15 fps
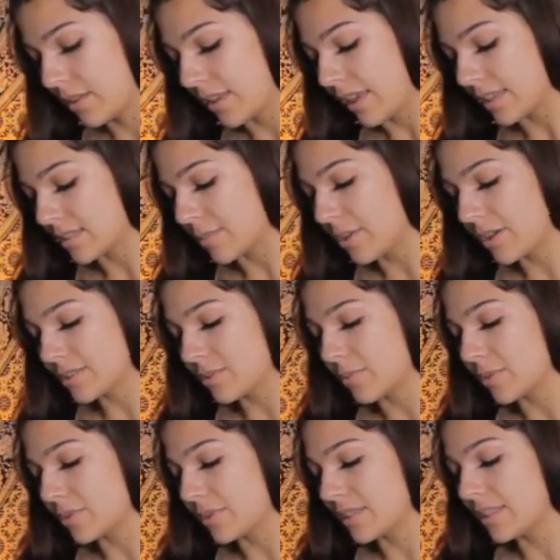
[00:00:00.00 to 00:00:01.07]
Yeah, some of you guys are
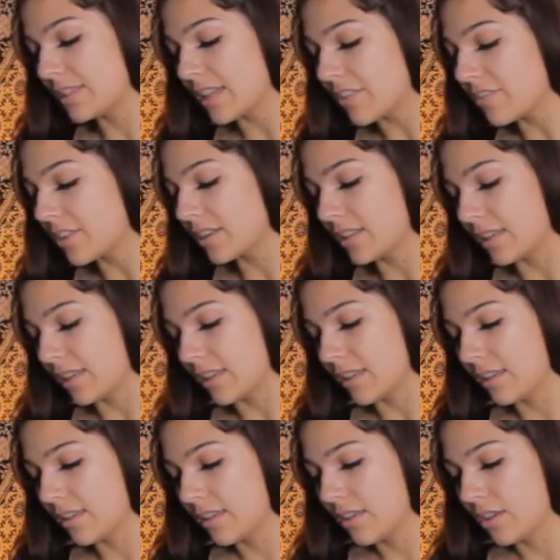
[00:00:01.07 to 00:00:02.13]
most definitely
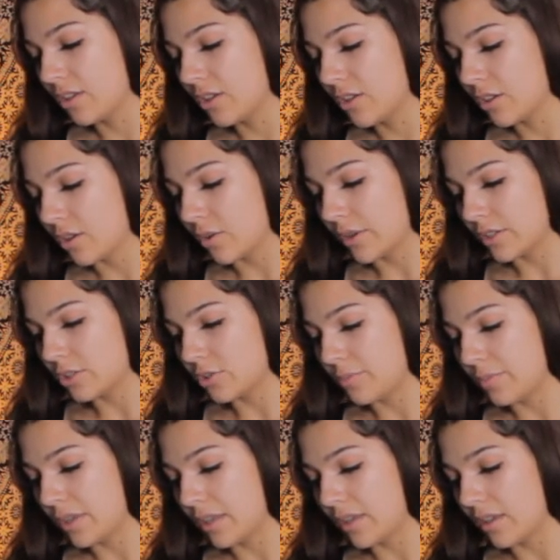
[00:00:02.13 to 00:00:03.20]
going to
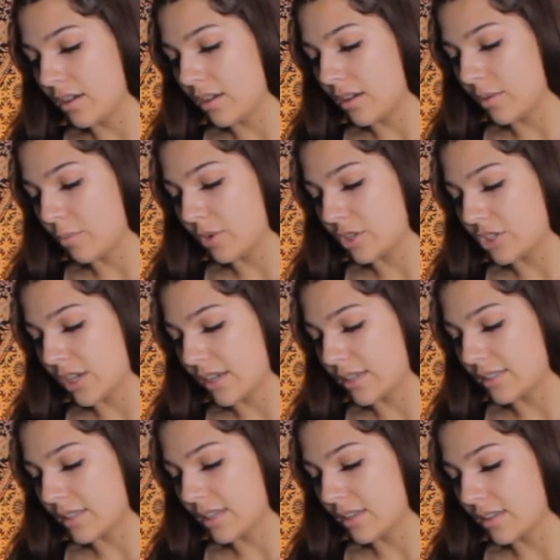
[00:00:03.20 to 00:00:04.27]
be
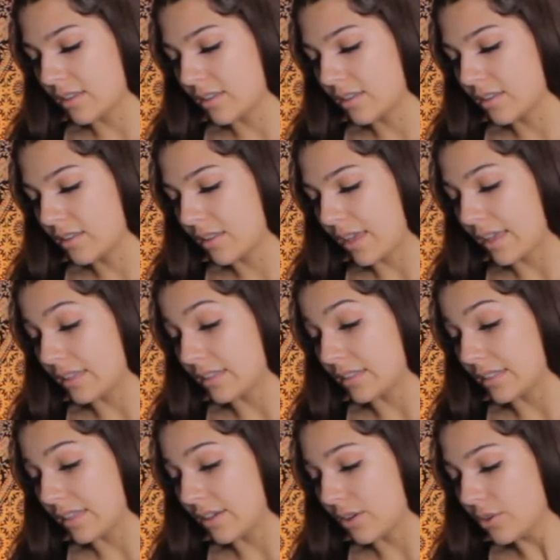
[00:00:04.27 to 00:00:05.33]
rejecting a
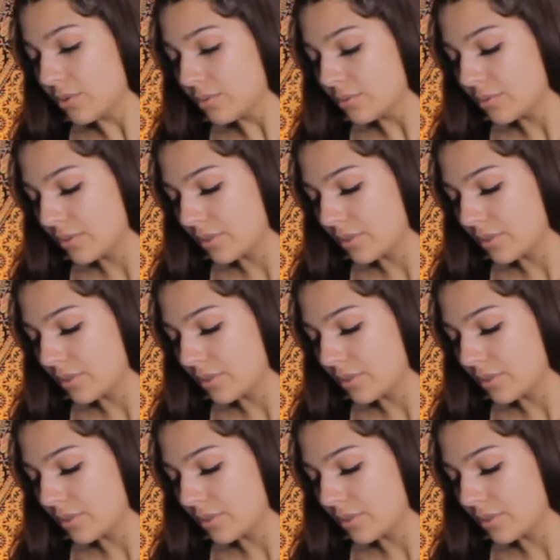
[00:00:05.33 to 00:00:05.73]
Leo